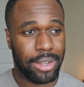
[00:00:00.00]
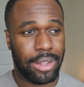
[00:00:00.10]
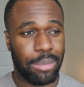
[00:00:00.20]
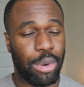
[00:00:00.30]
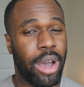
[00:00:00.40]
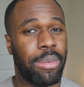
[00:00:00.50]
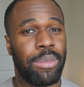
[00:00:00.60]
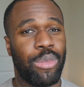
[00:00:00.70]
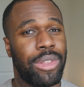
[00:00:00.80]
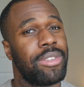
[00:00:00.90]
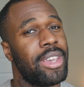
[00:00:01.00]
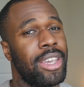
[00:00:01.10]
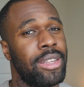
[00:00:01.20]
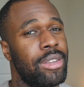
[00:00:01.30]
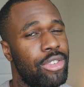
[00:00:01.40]
The problem with
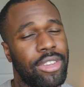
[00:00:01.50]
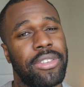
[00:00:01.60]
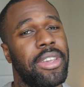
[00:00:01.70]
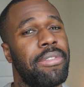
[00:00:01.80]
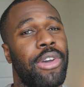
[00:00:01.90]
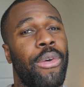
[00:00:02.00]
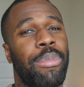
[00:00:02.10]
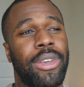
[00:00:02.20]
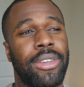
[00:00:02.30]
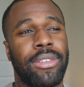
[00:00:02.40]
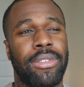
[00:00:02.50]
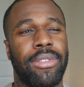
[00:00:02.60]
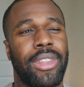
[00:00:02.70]
saying just save up is